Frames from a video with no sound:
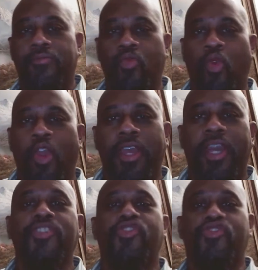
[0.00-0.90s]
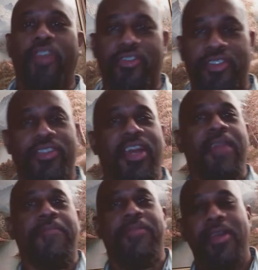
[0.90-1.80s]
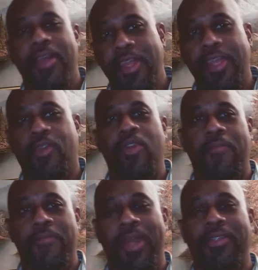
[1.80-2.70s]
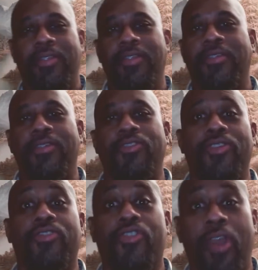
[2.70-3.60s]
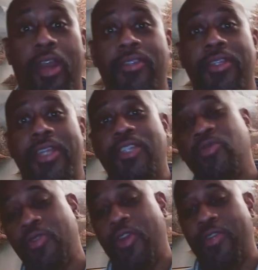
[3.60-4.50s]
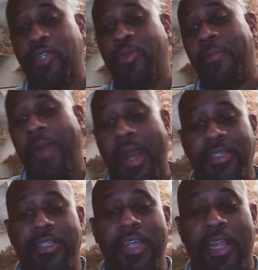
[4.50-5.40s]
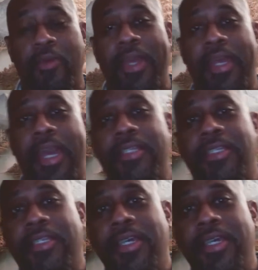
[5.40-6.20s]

working construction type equipment, the trucks, and that's why the box is yellow, I guess.